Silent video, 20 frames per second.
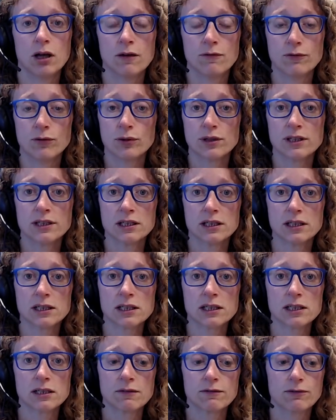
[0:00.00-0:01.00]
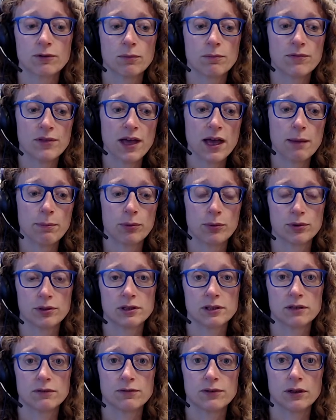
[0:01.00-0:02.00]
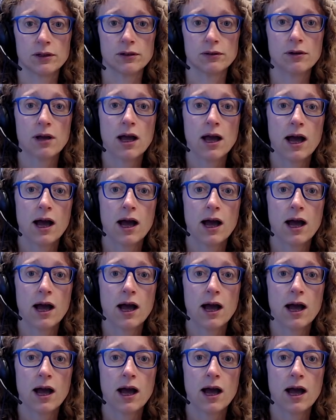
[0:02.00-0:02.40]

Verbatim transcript: avoidance from their point of view,